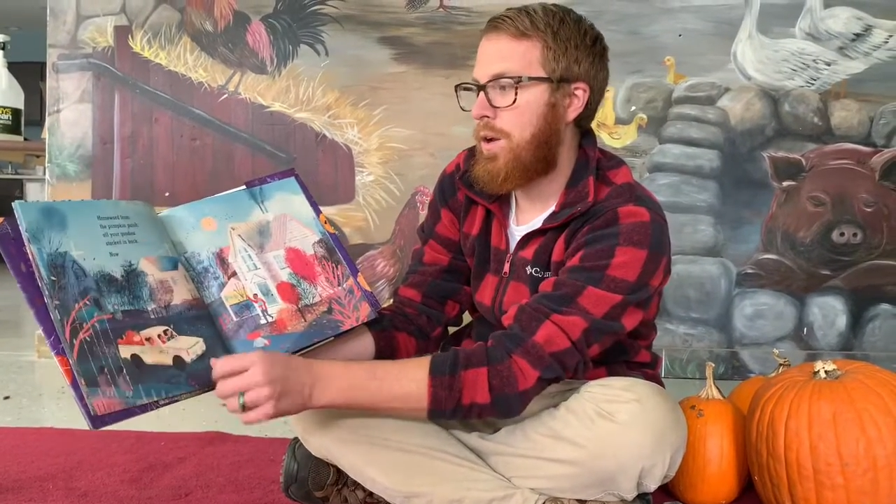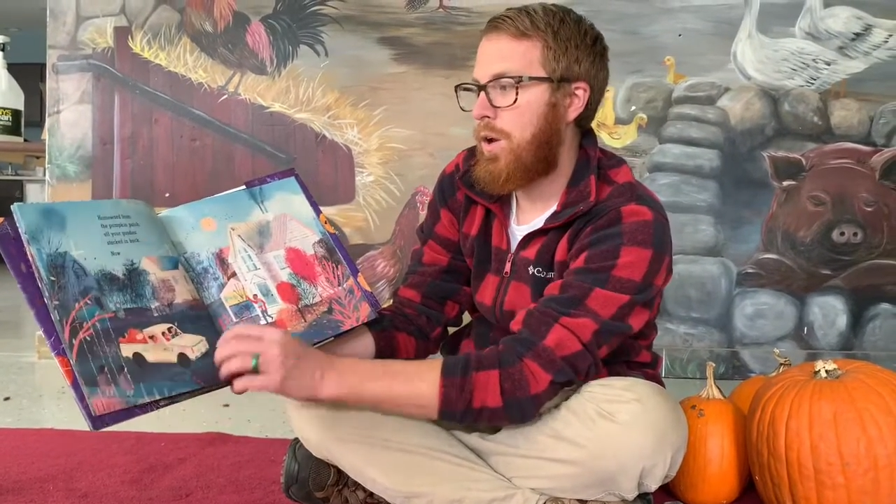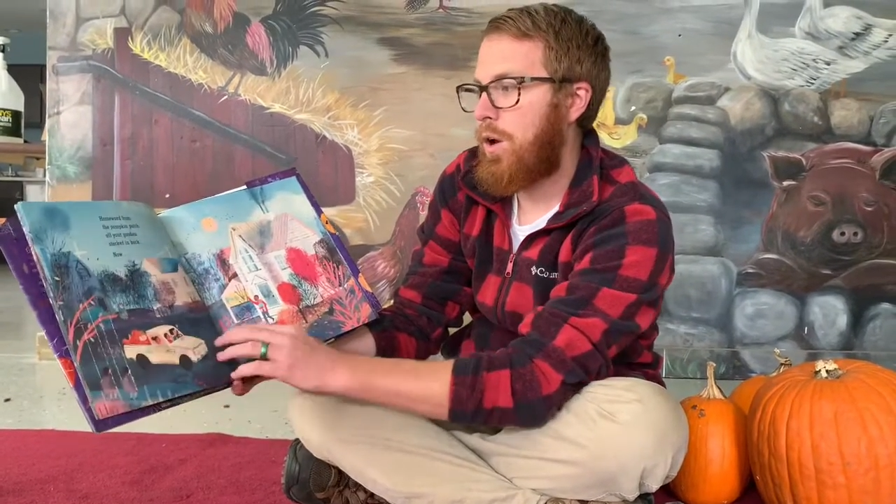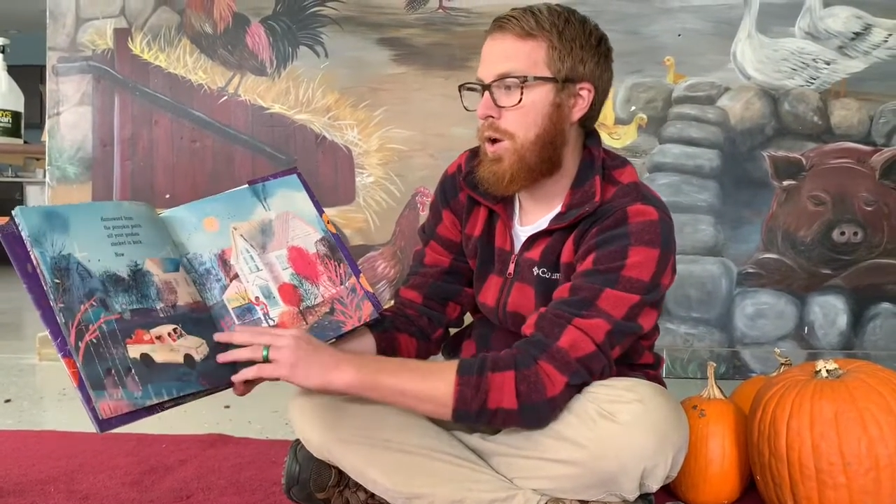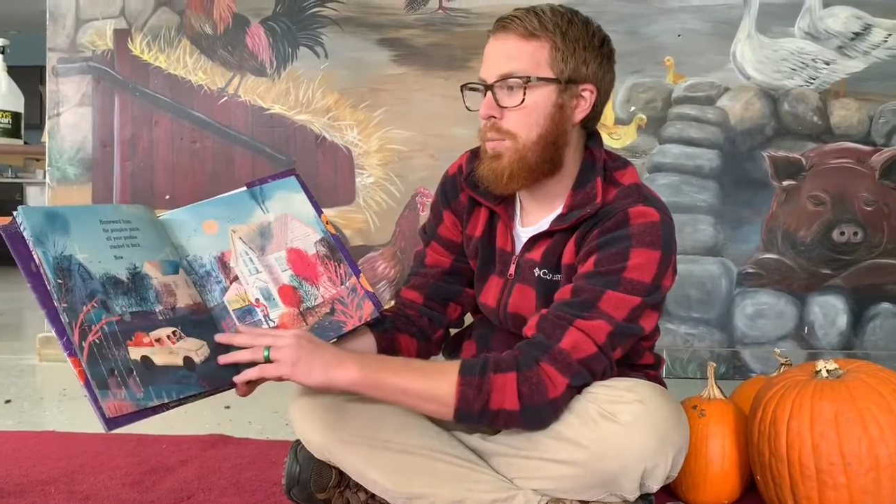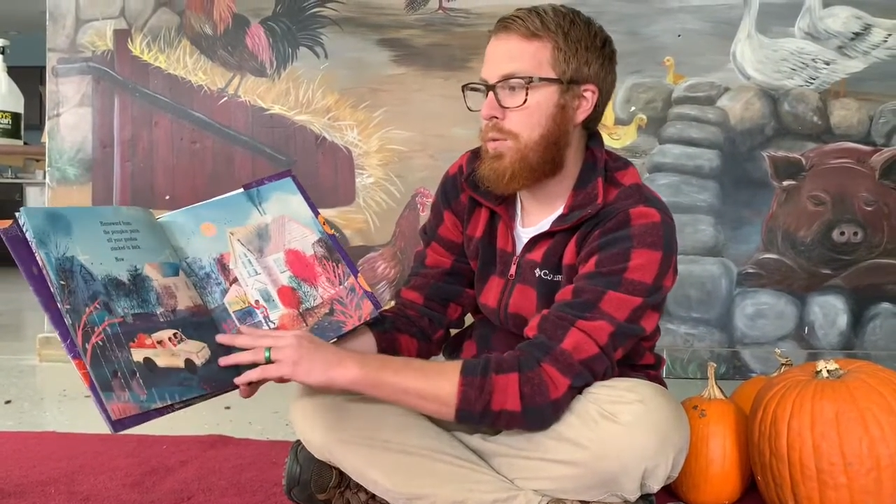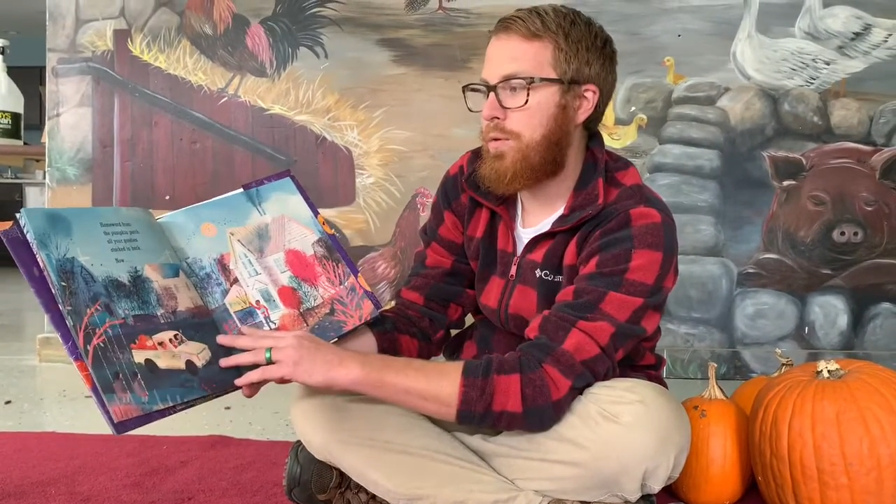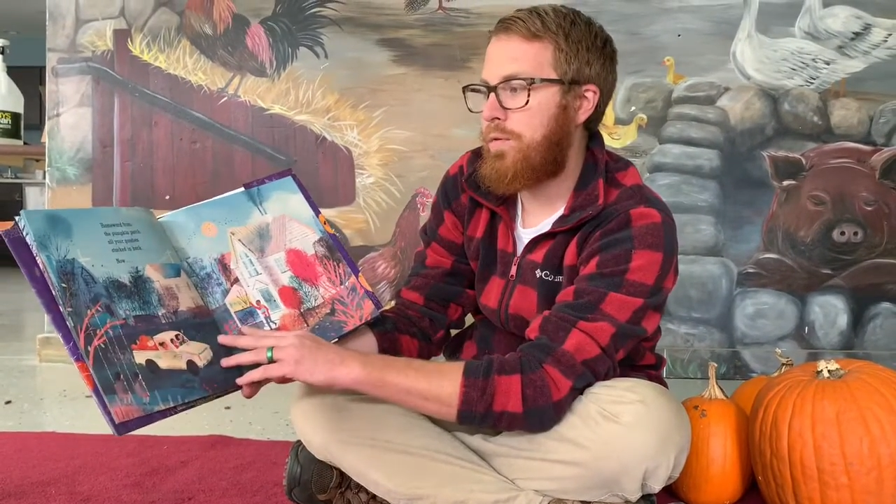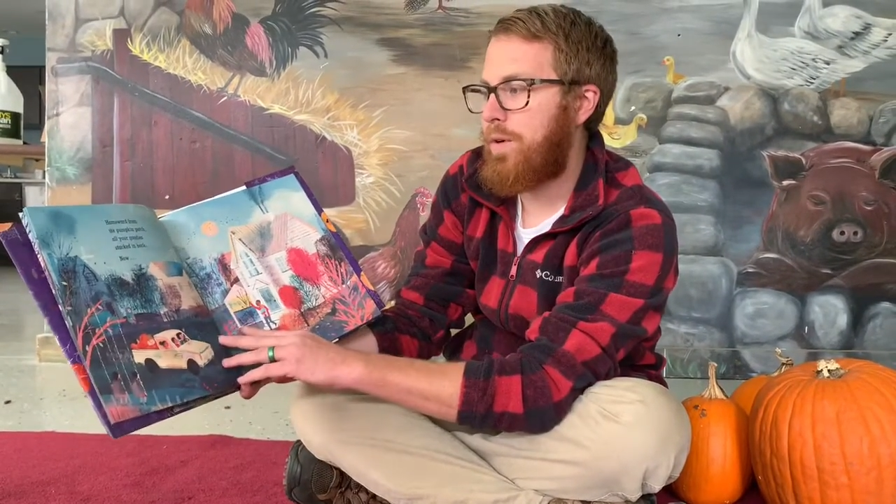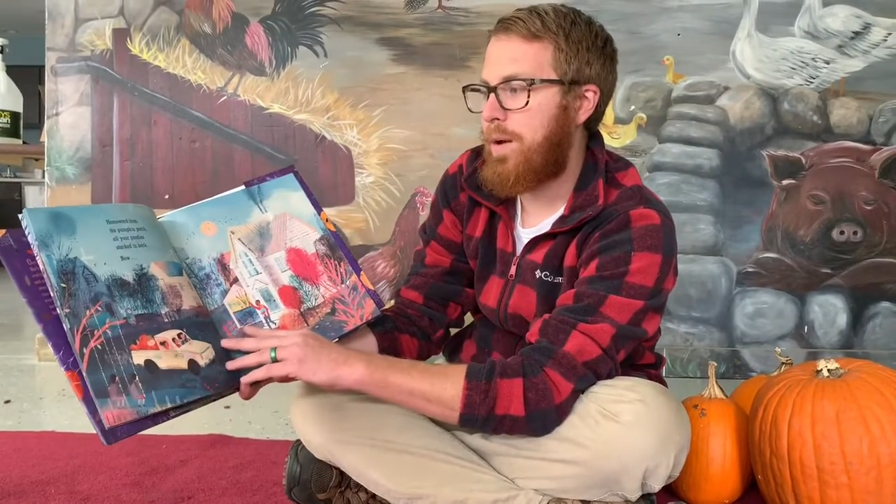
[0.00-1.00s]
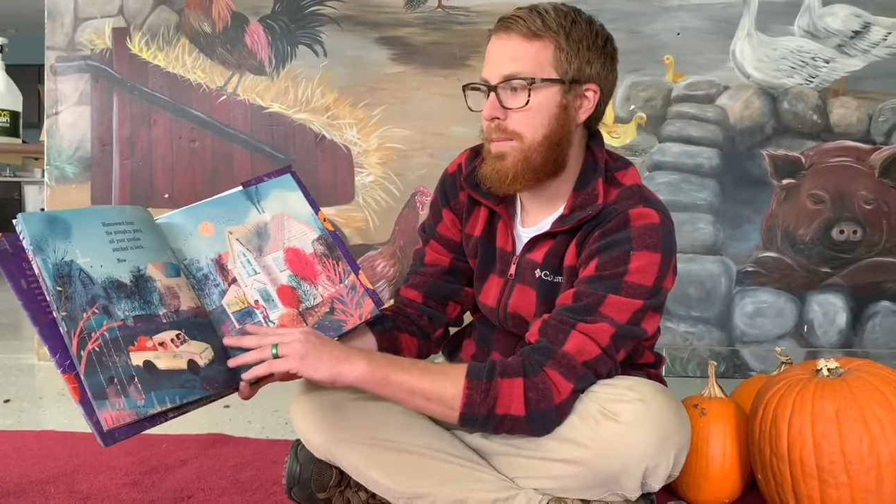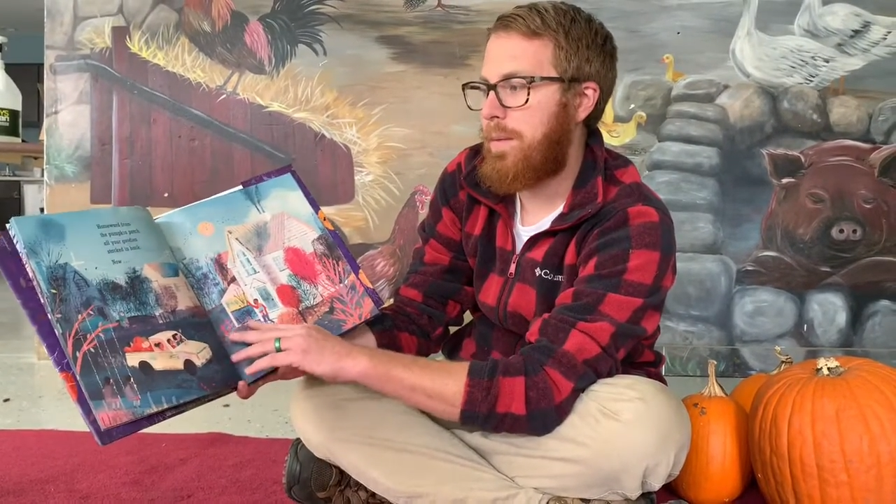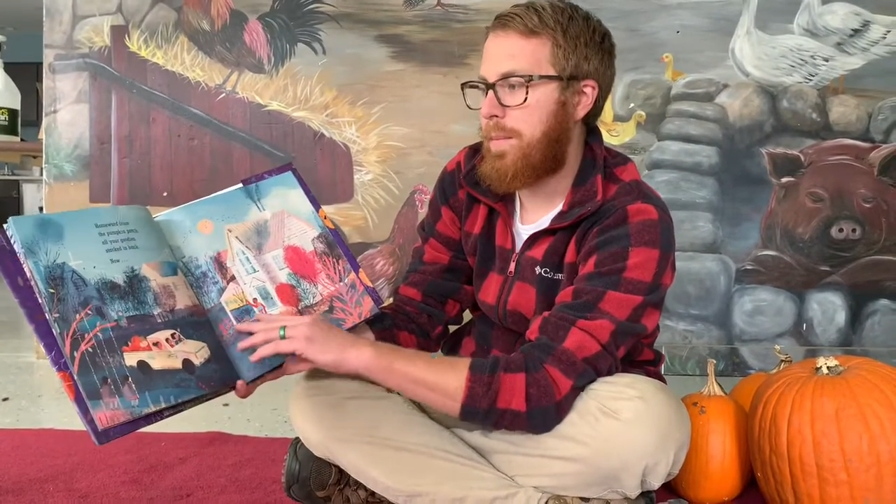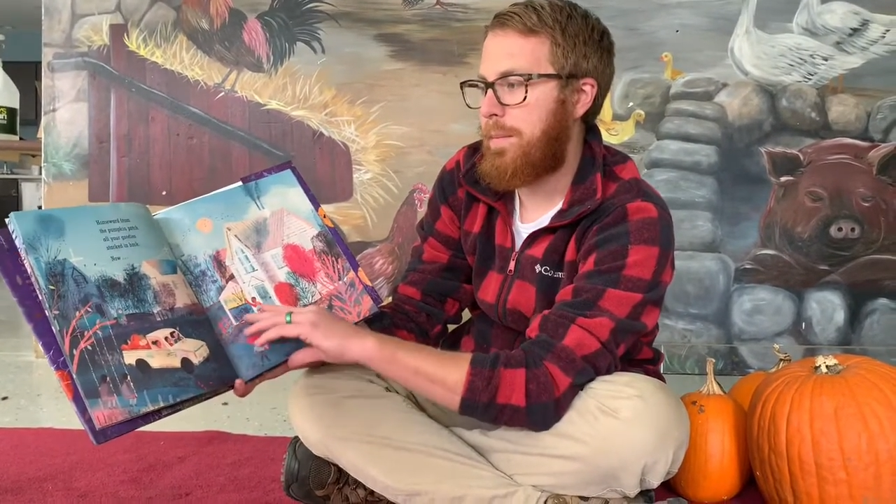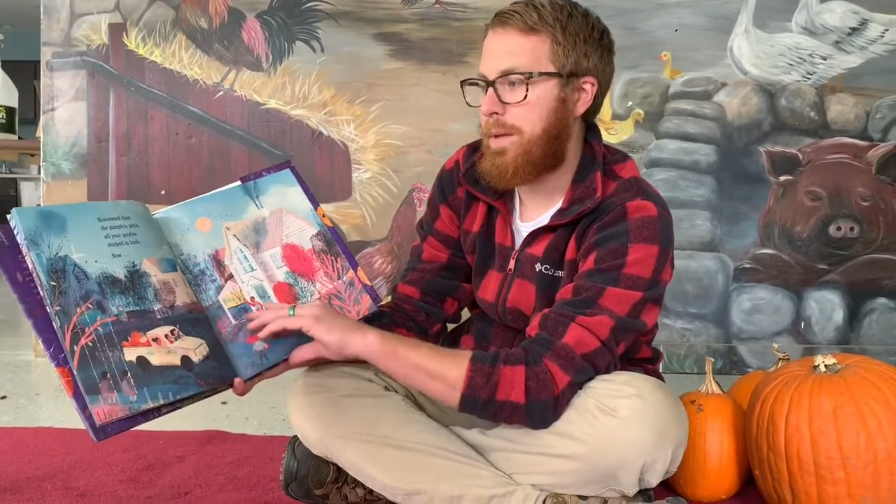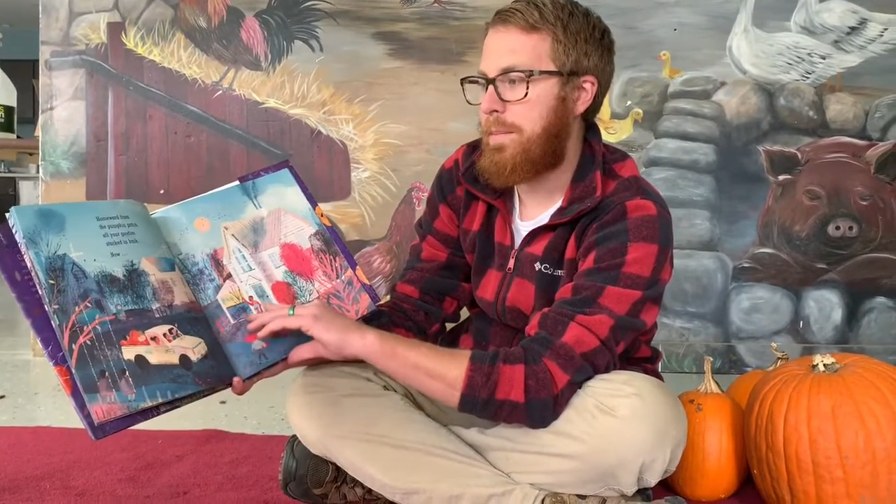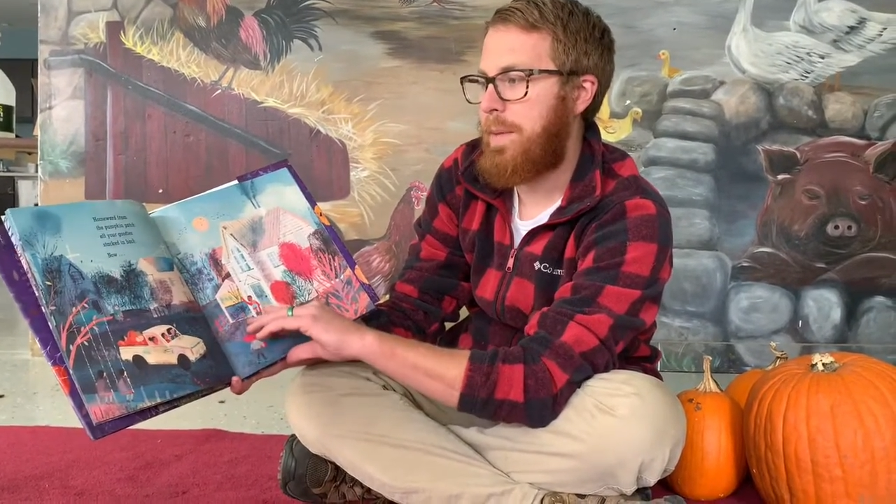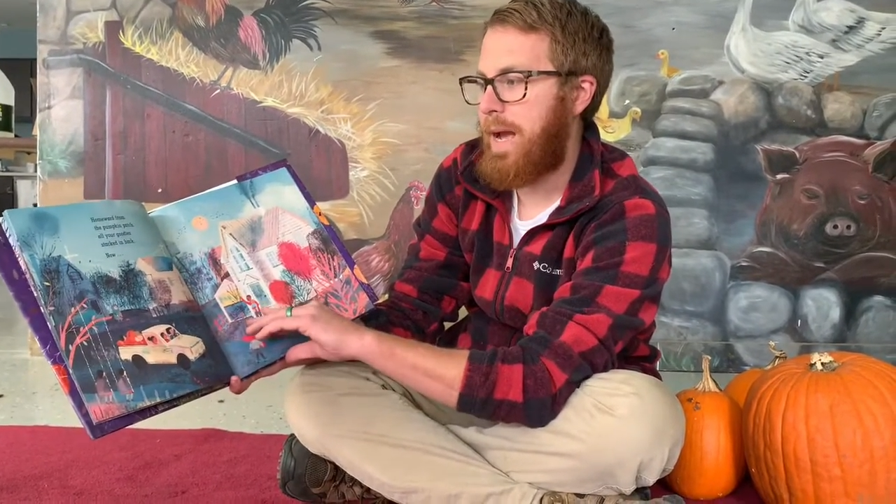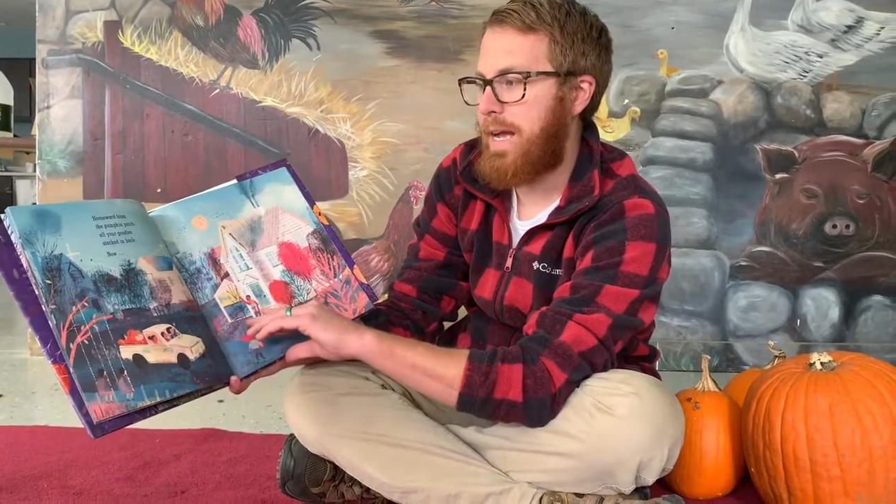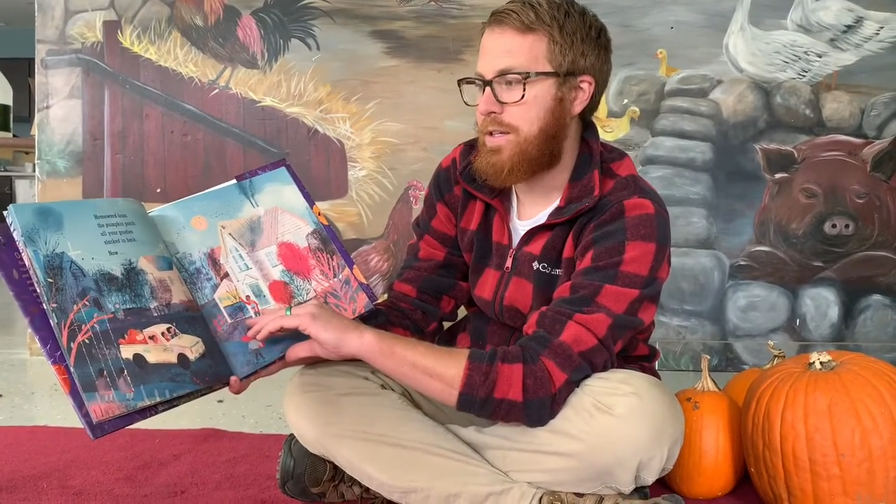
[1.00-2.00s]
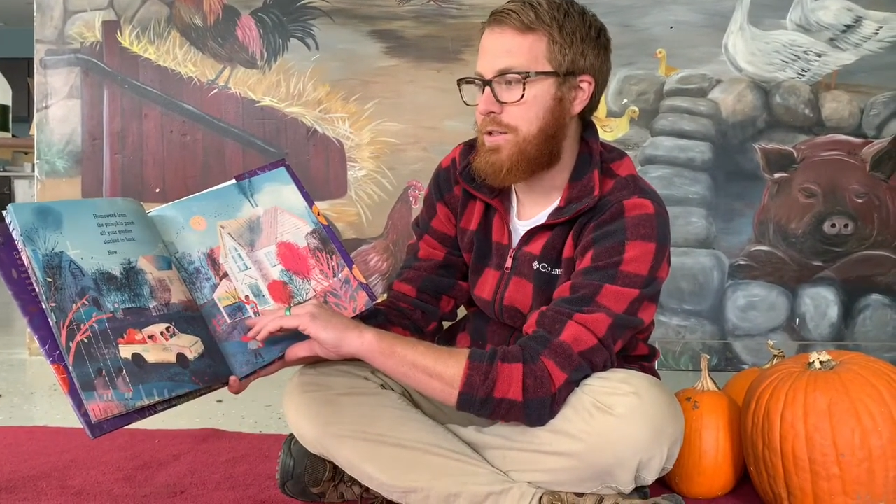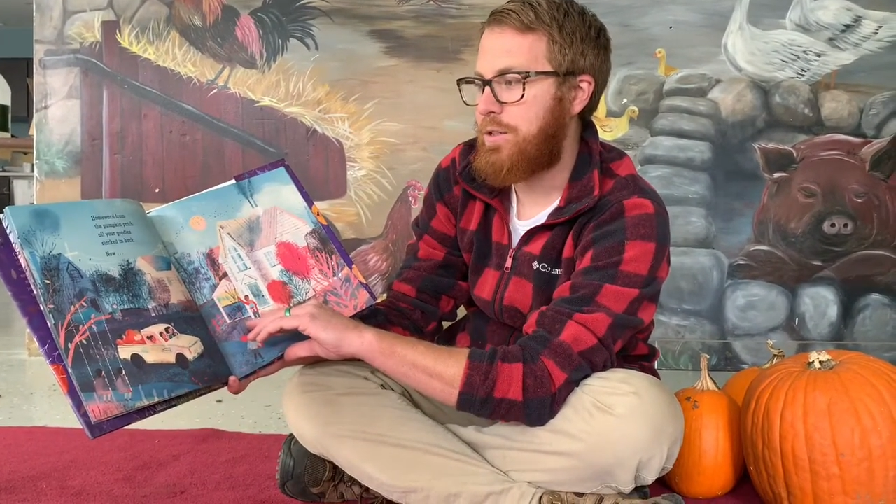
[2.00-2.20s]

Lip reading: Homeward from the pumpkin patch,